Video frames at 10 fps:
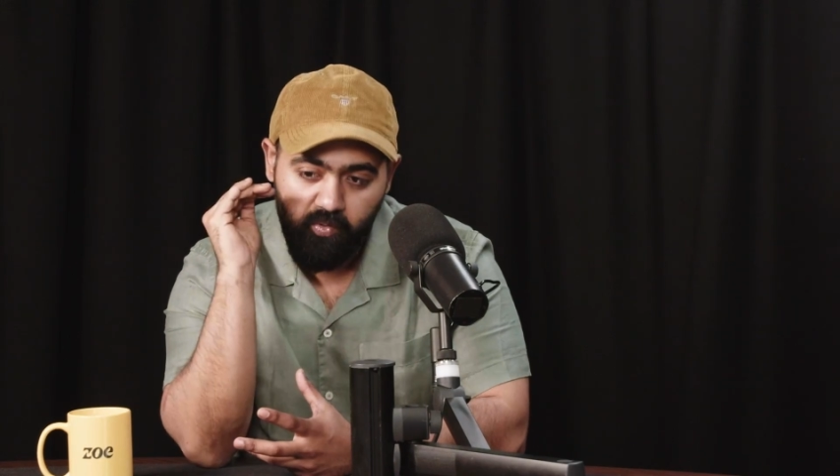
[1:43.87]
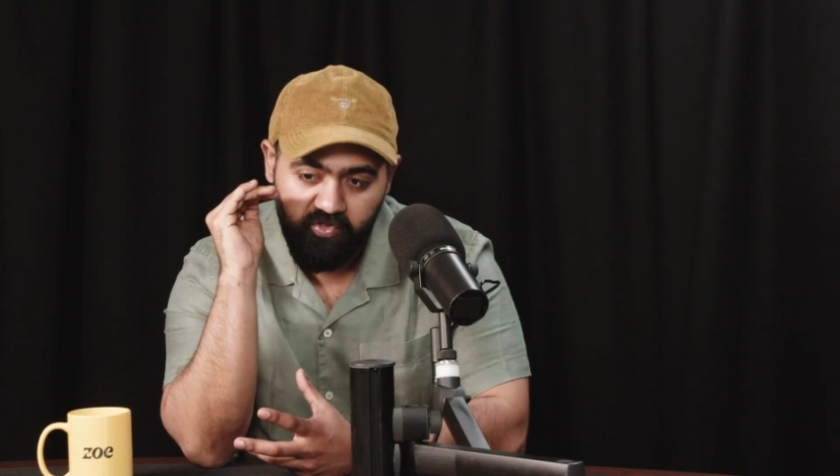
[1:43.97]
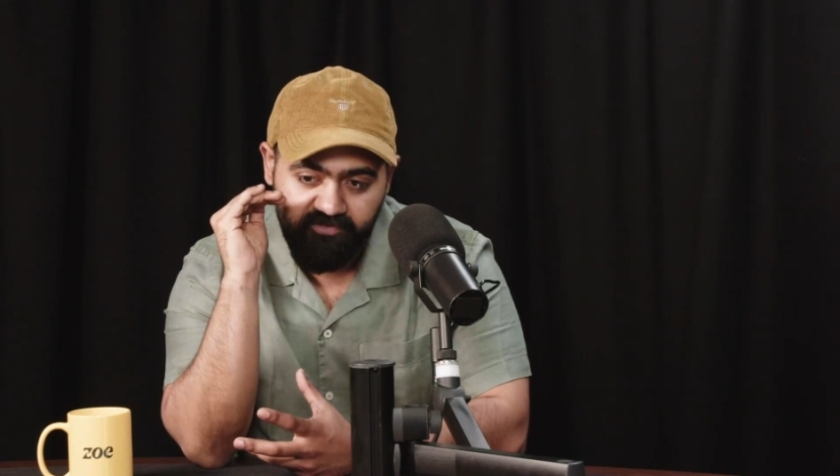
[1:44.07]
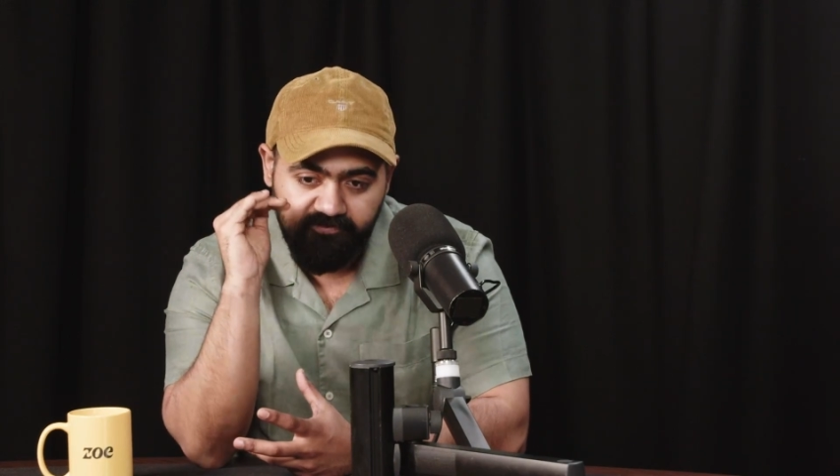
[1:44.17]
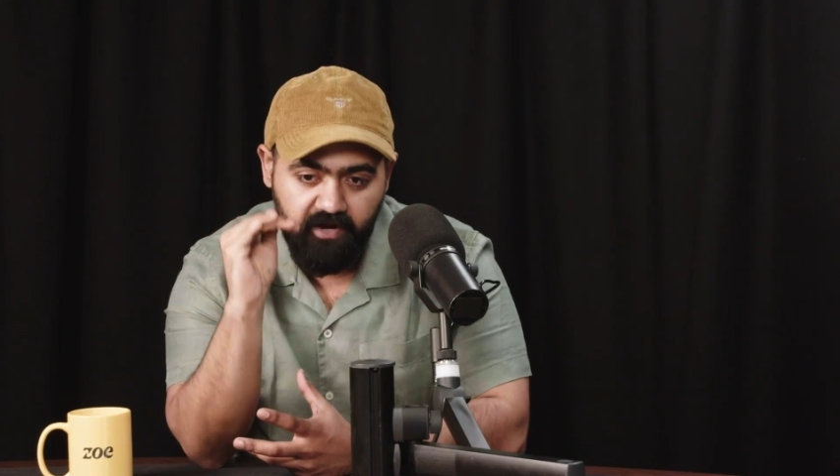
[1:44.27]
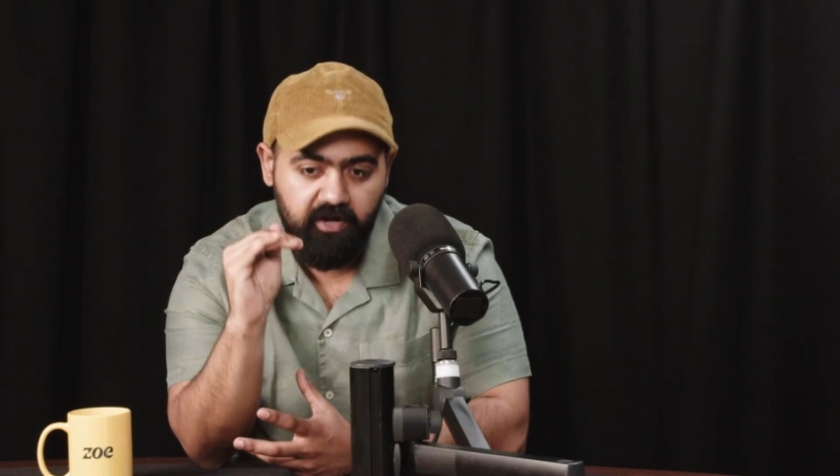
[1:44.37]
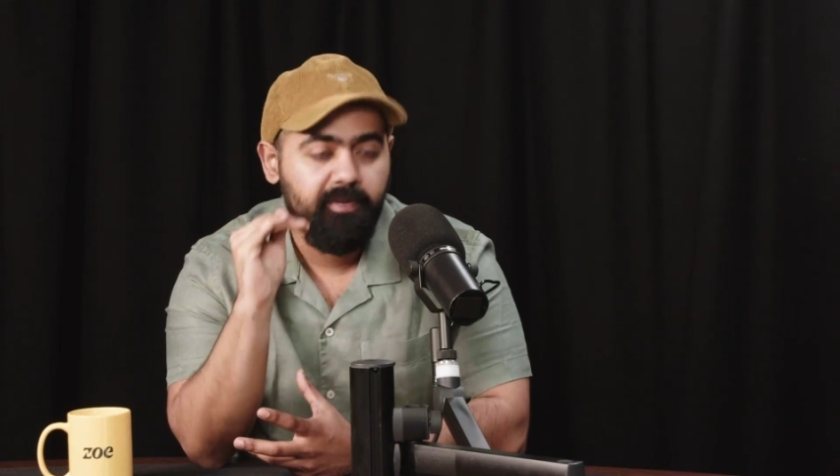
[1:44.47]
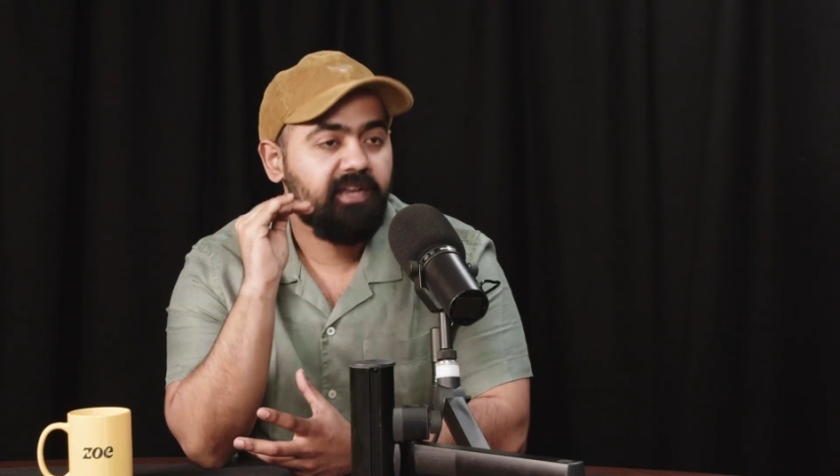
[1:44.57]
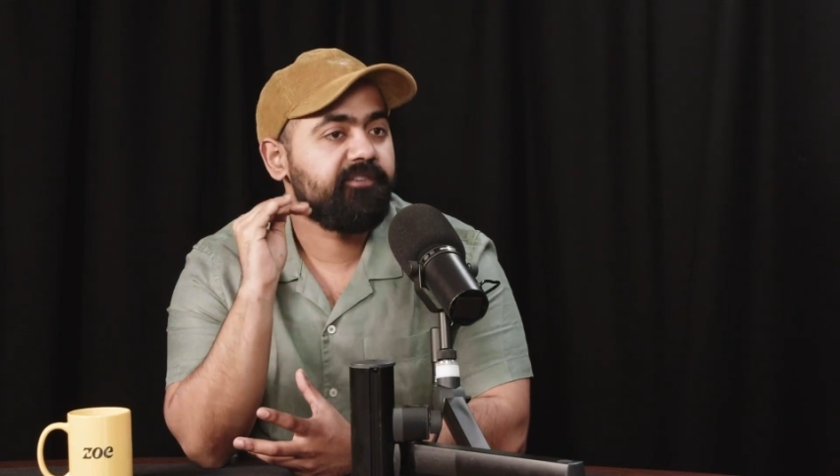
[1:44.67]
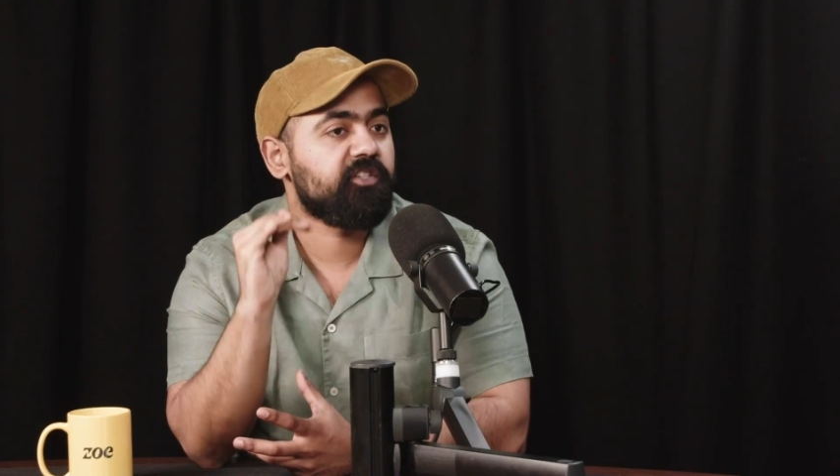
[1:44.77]
which is
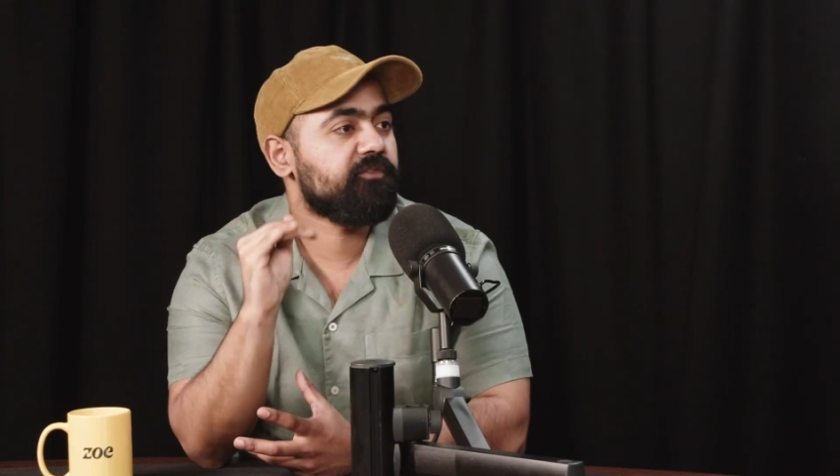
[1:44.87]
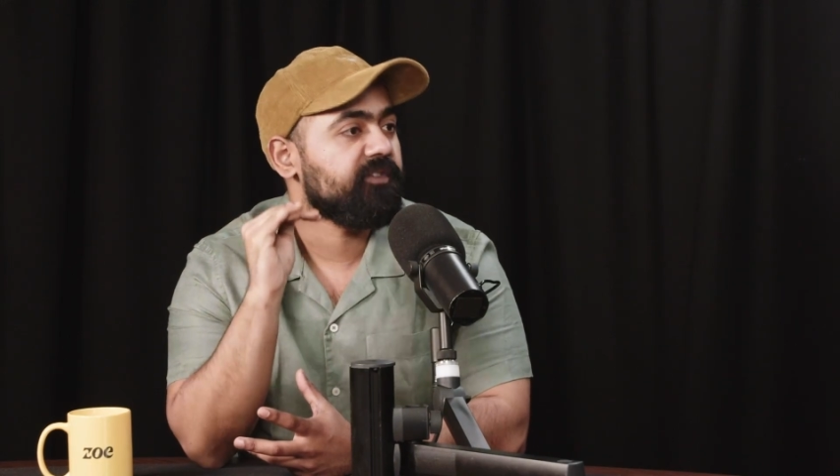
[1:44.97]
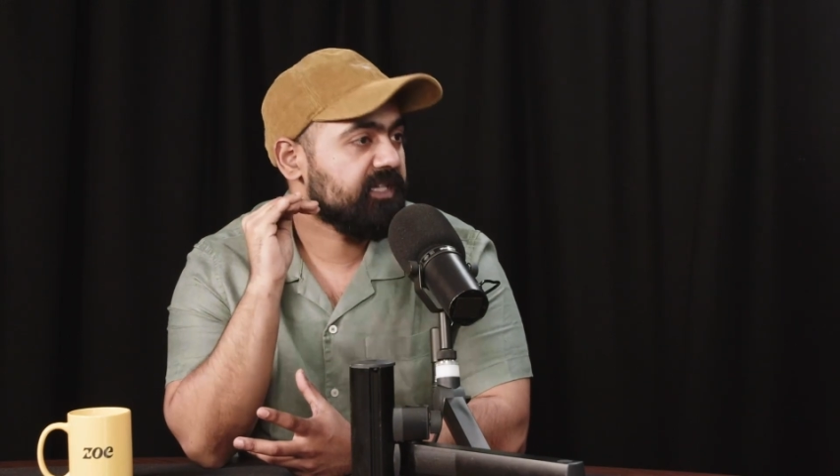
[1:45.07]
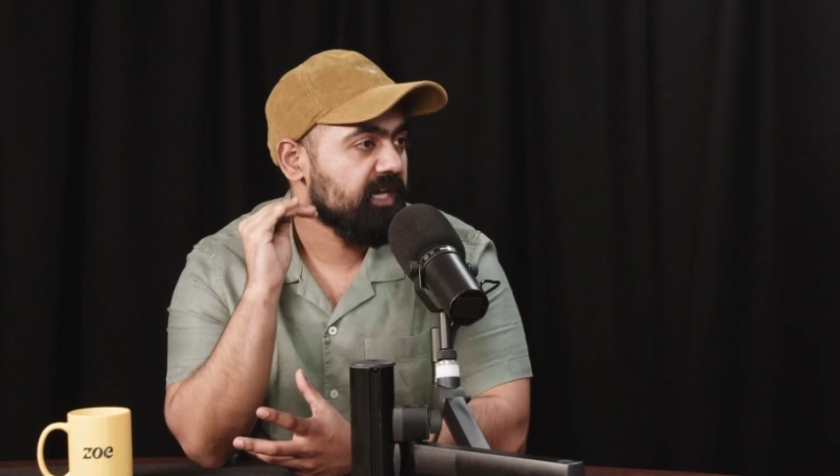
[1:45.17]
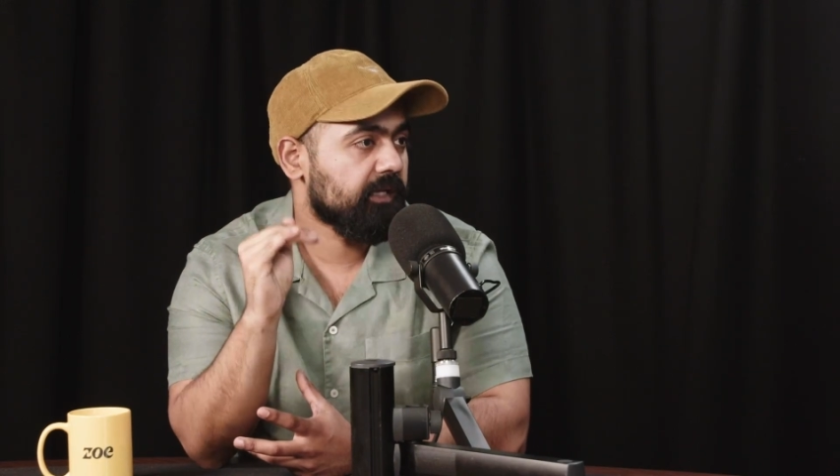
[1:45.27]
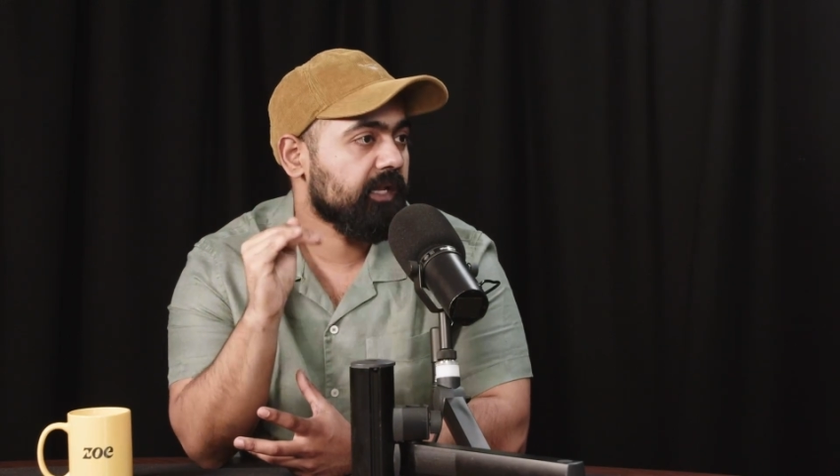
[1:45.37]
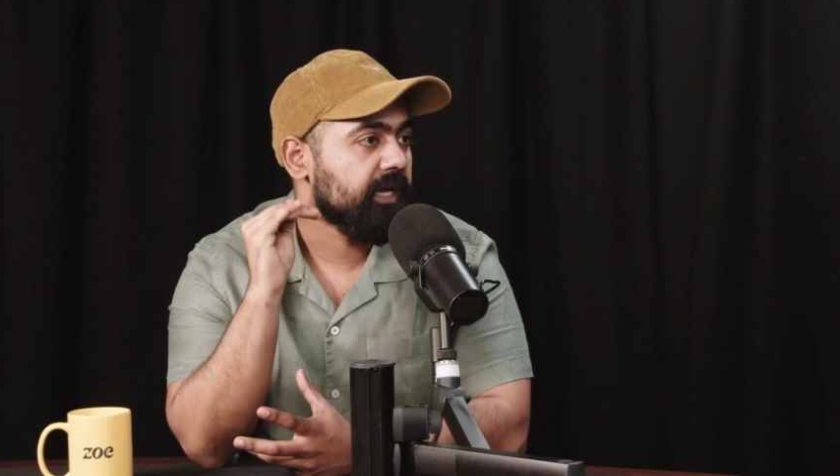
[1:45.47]
very beneficial for the gut